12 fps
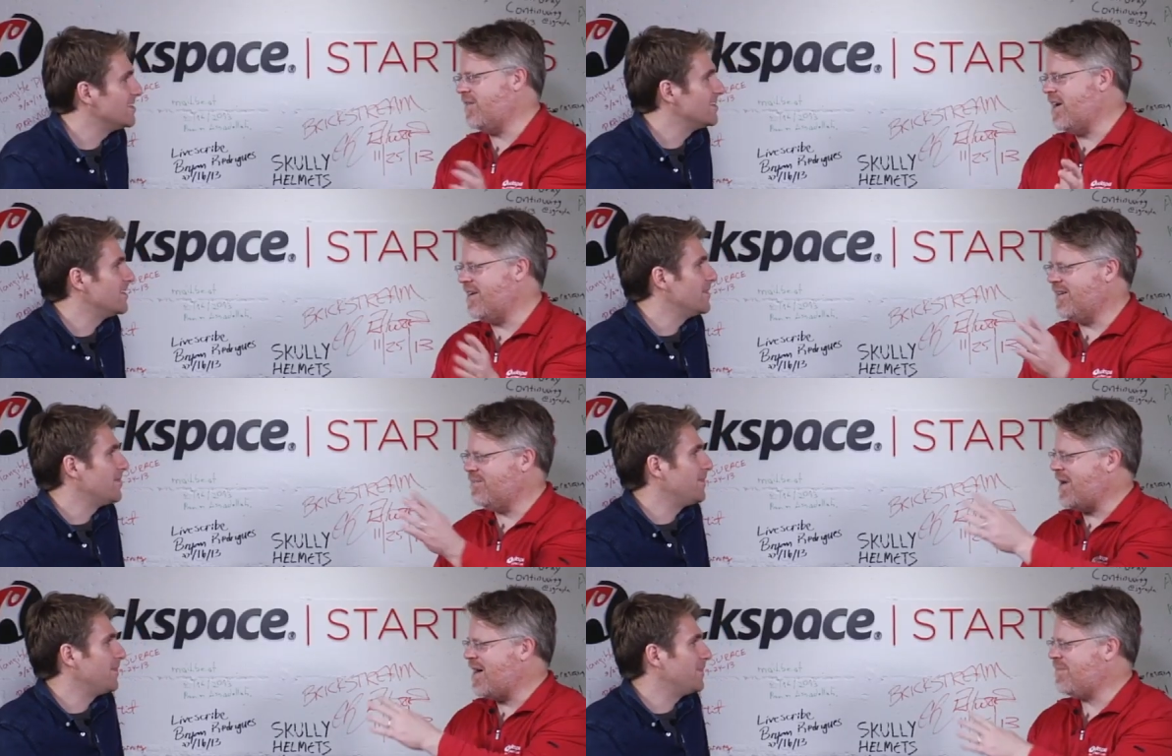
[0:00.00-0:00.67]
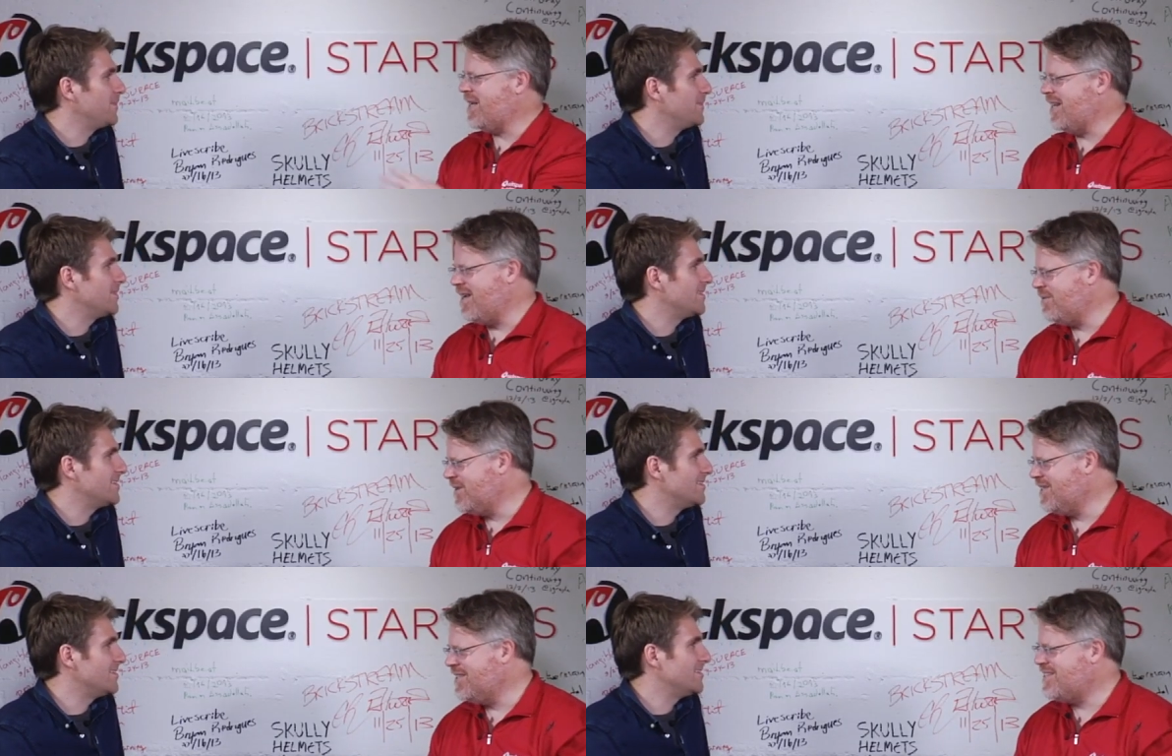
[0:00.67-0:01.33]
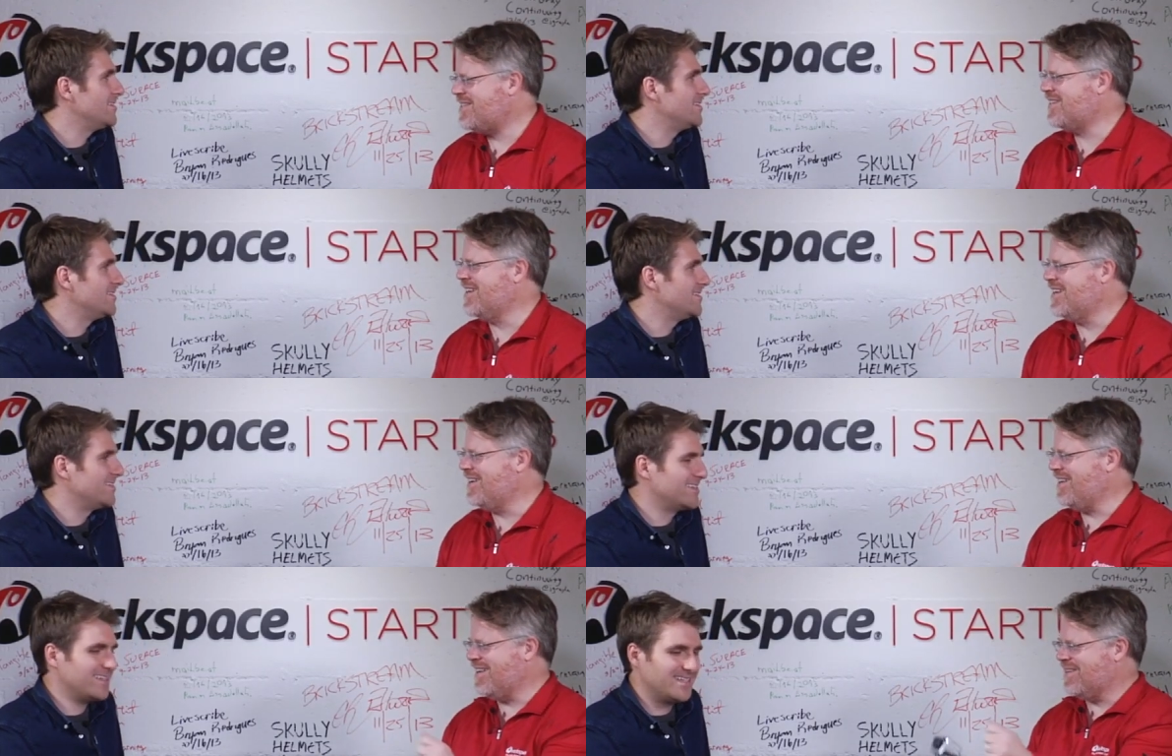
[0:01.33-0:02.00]
Speaker 1: around and mapping neighborhoods
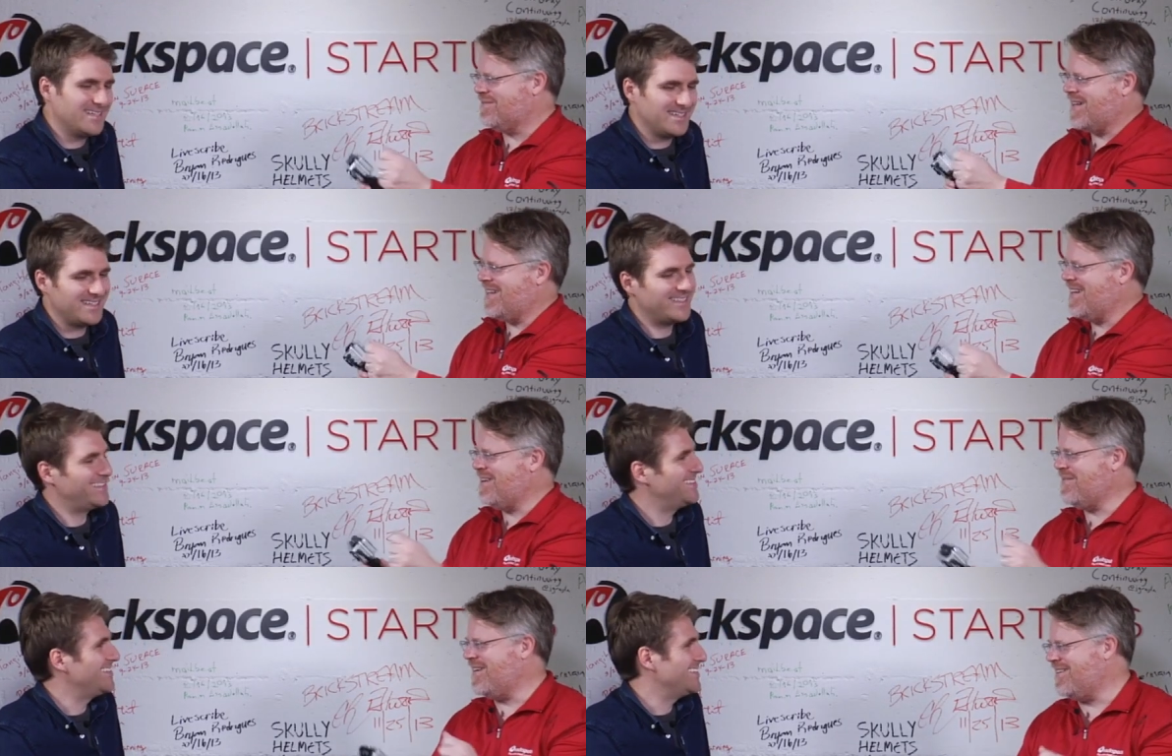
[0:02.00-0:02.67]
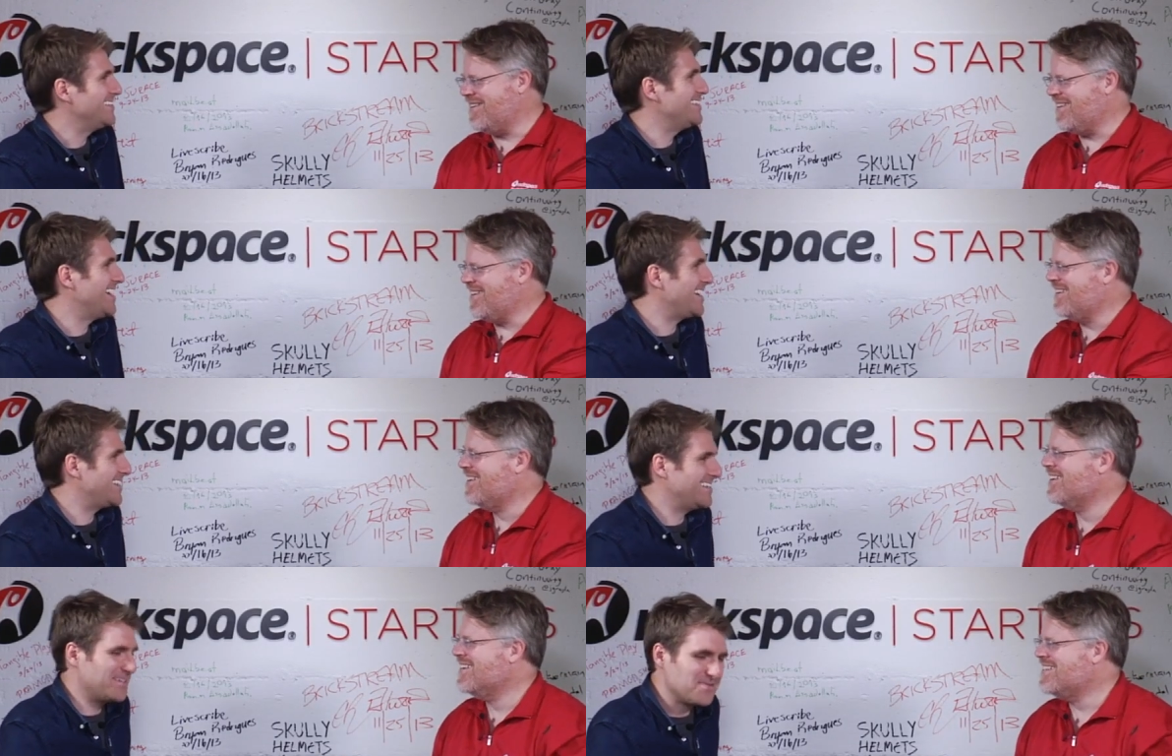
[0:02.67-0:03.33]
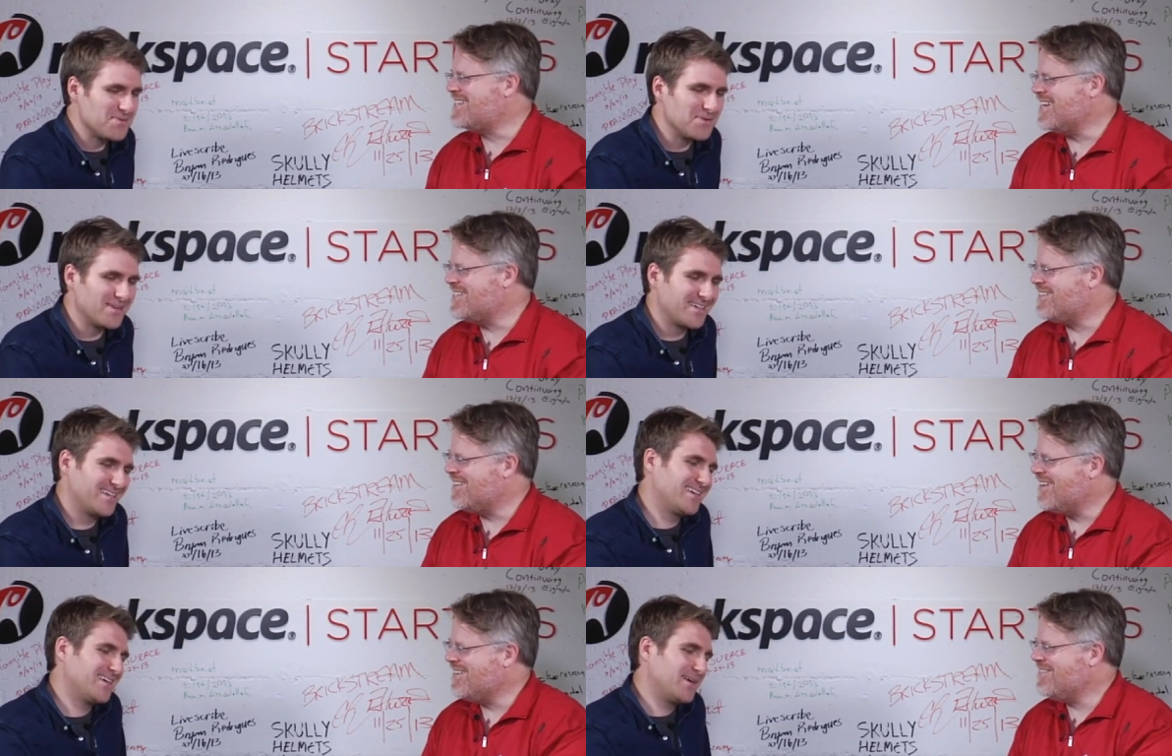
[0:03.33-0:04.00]
you know, by aiming your
Speaker 2: uh, Not,
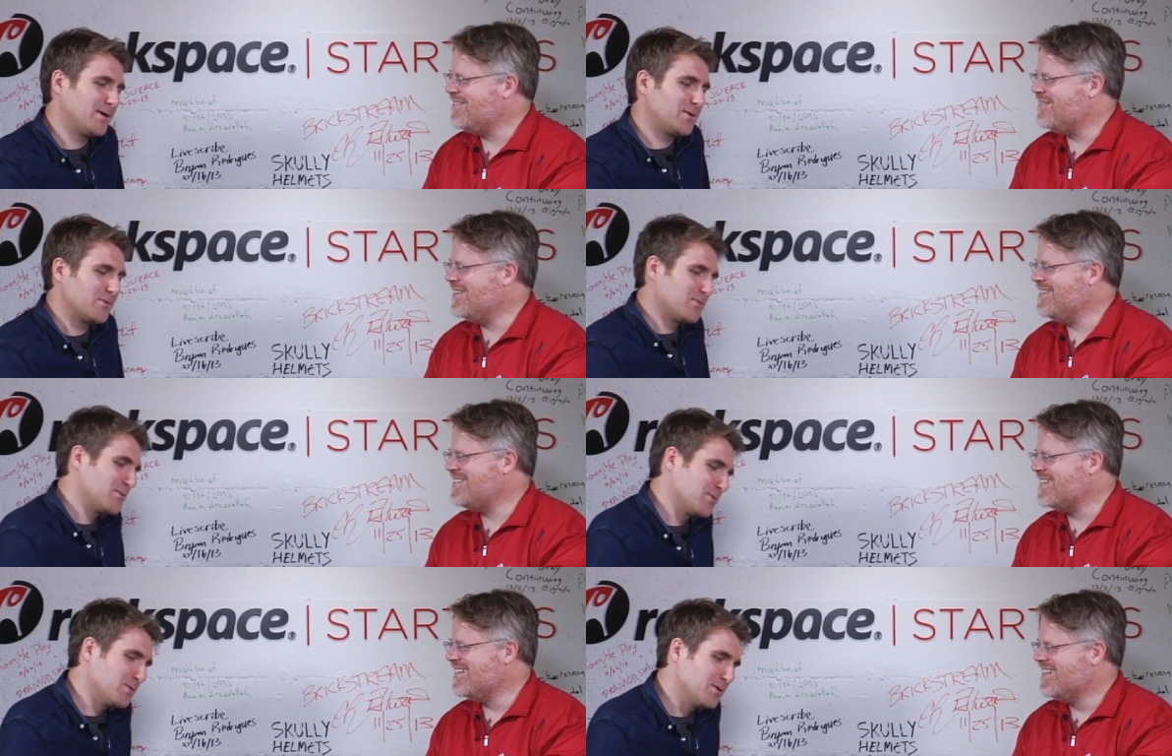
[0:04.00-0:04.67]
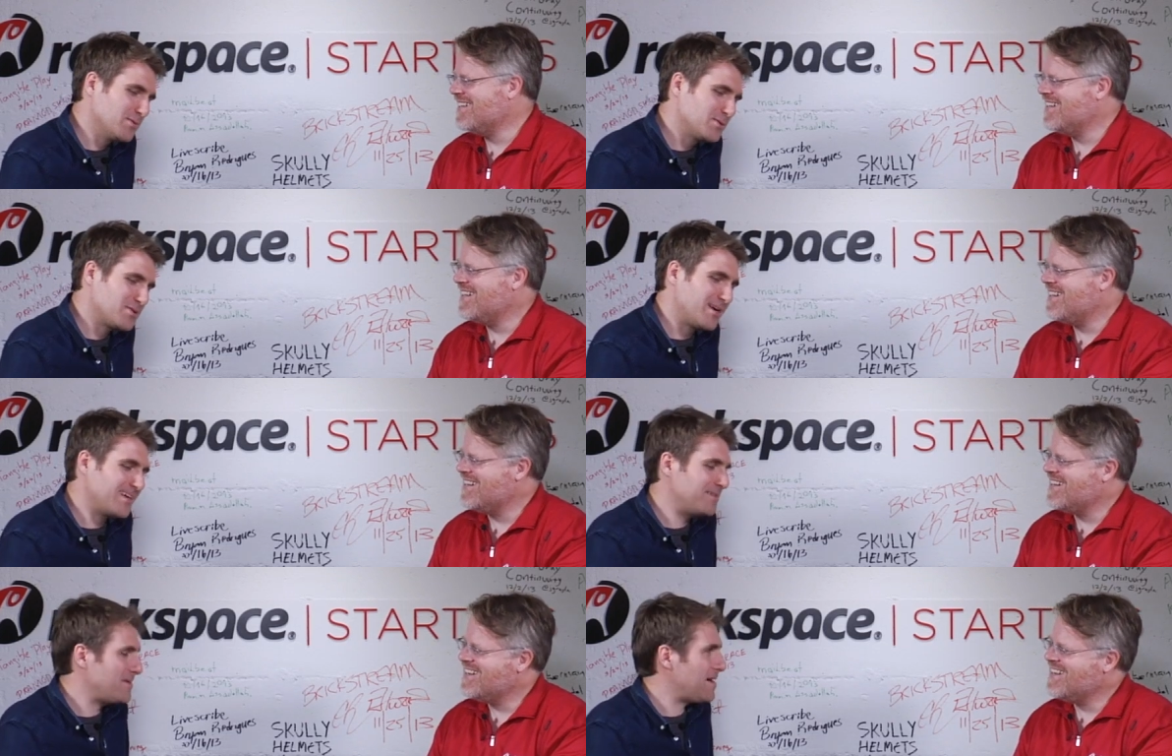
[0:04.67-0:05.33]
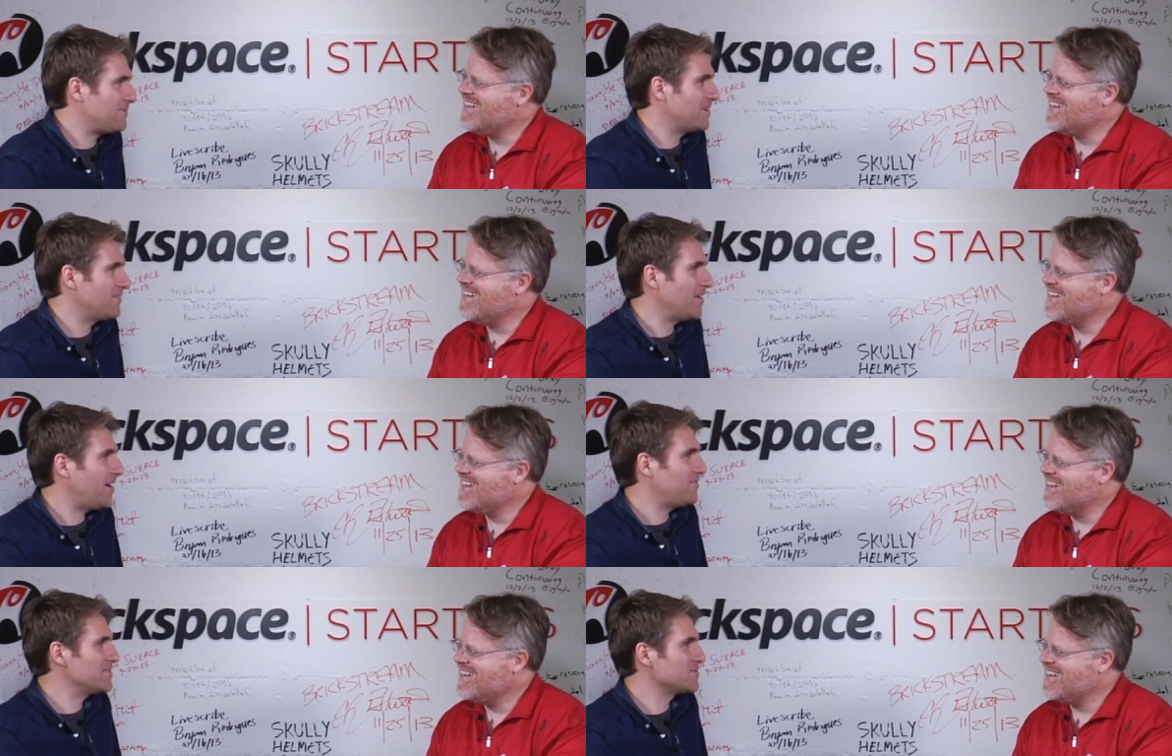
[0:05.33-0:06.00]
sensor all over the place? We're, we're trying to get mapping of our
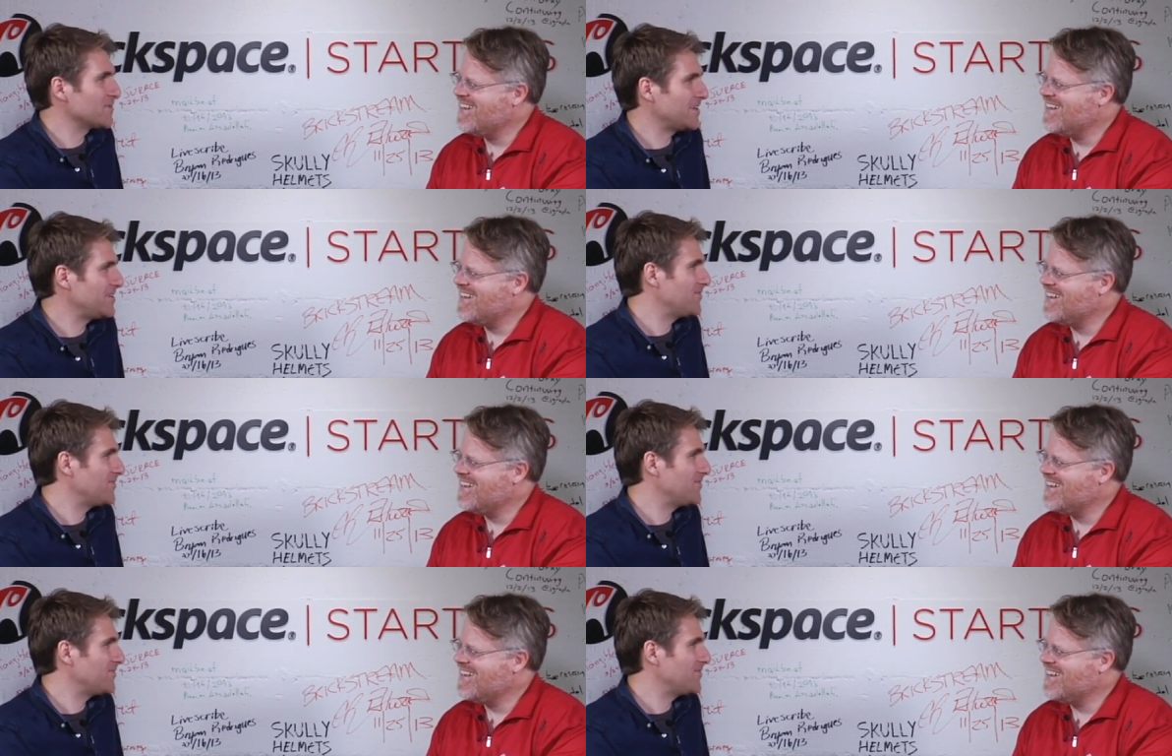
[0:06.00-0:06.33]
office working